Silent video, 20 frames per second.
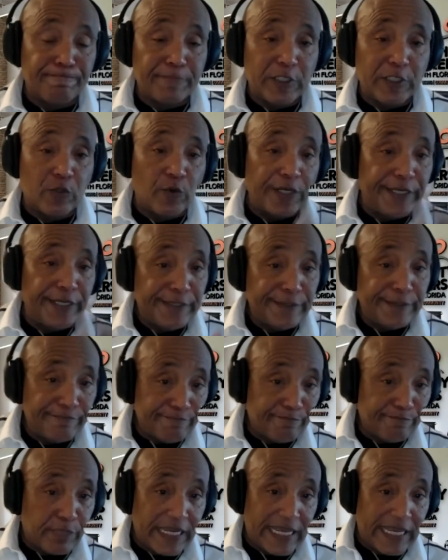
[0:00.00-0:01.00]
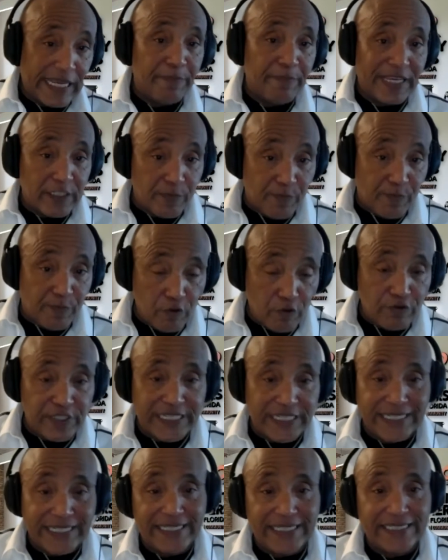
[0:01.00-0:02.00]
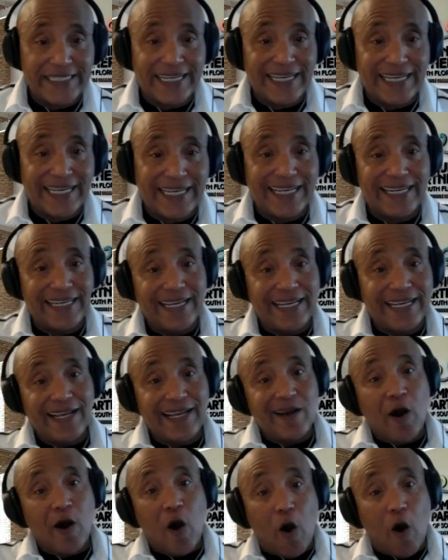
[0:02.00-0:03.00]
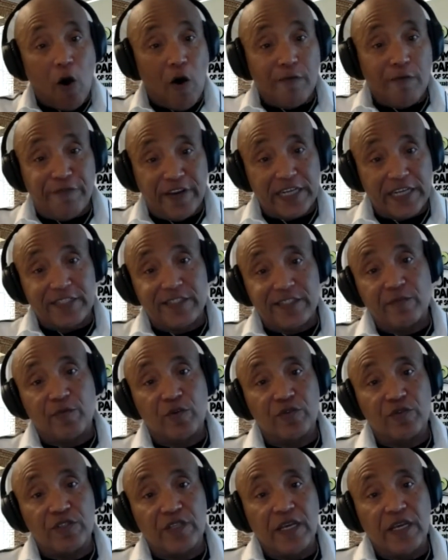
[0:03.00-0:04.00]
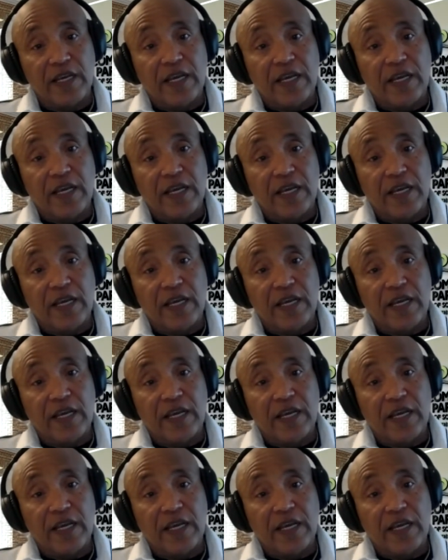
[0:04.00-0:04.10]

between plant-based protein and all vegetables.